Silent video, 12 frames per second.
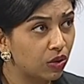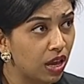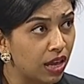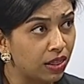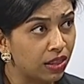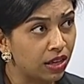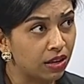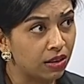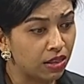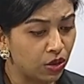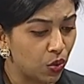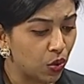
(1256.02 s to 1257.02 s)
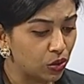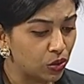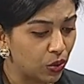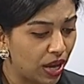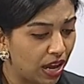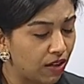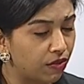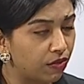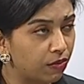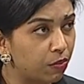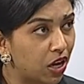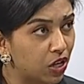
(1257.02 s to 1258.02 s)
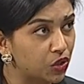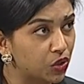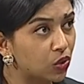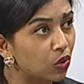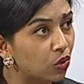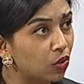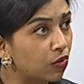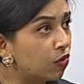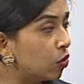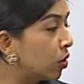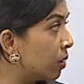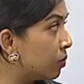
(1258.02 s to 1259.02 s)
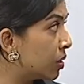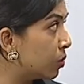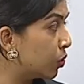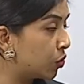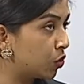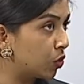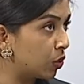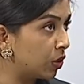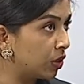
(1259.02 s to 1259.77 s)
And then you also have partial or full lump sum withdrawal.